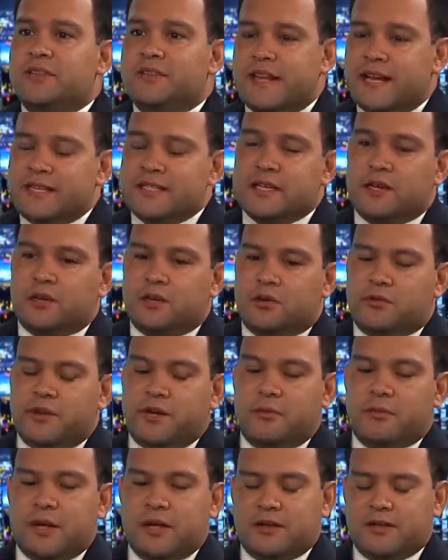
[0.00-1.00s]
That's how
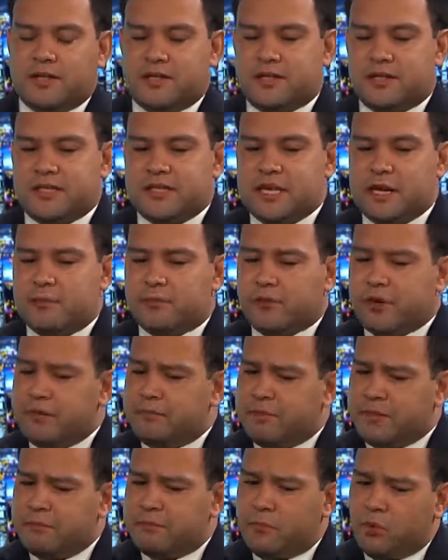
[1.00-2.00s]
career politicians
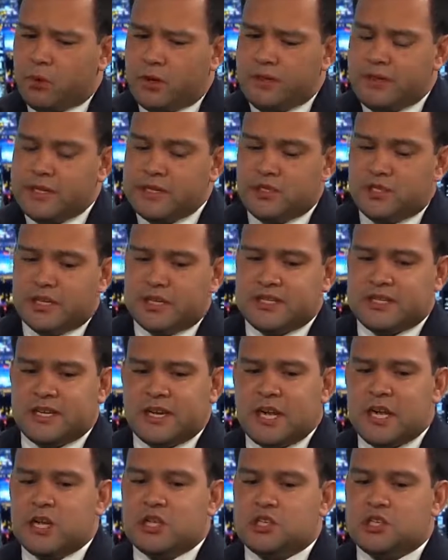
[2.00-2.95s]
operate. But more than just